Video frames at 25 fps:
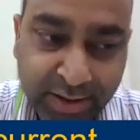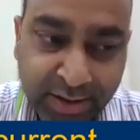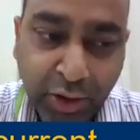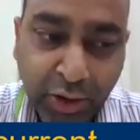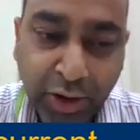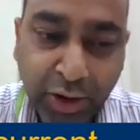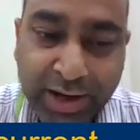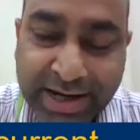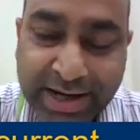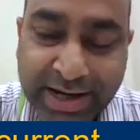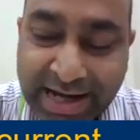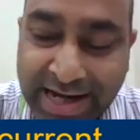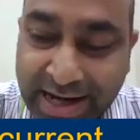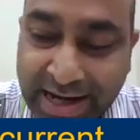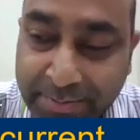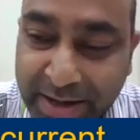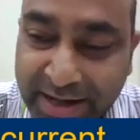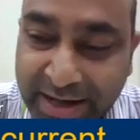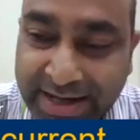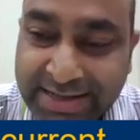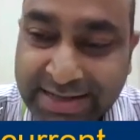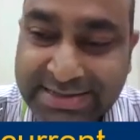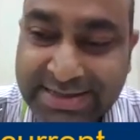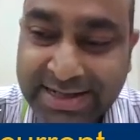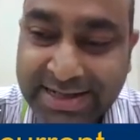only
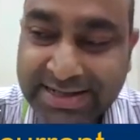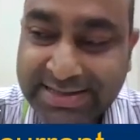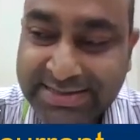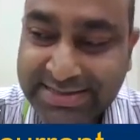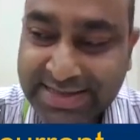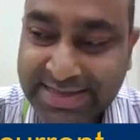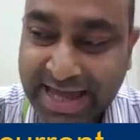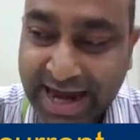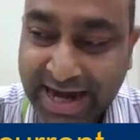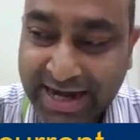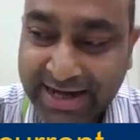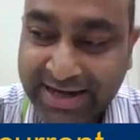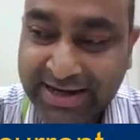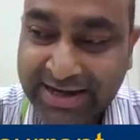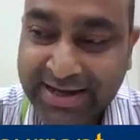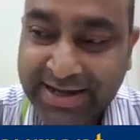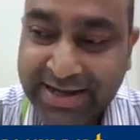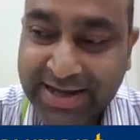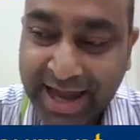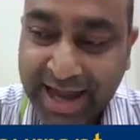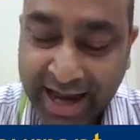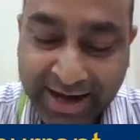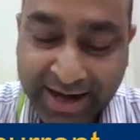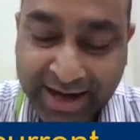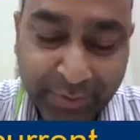limitation is that,
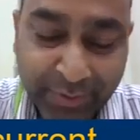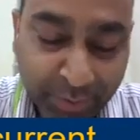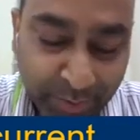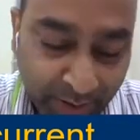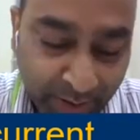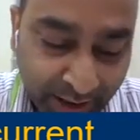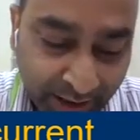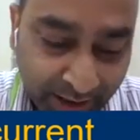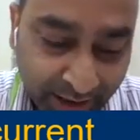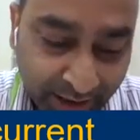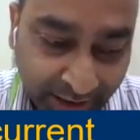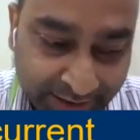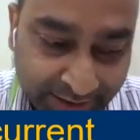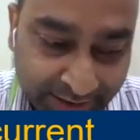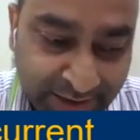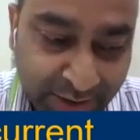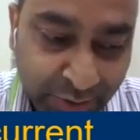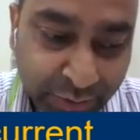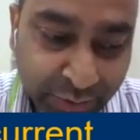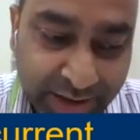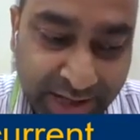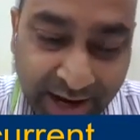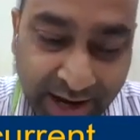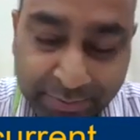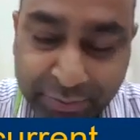and I
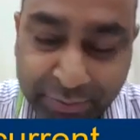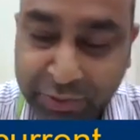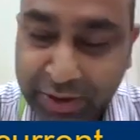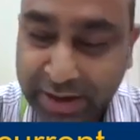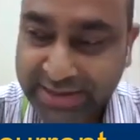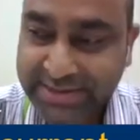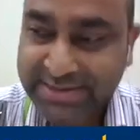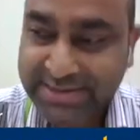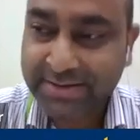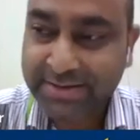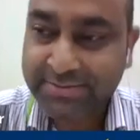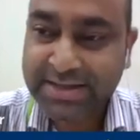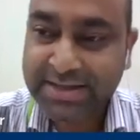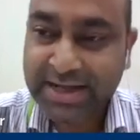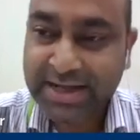think we have to accept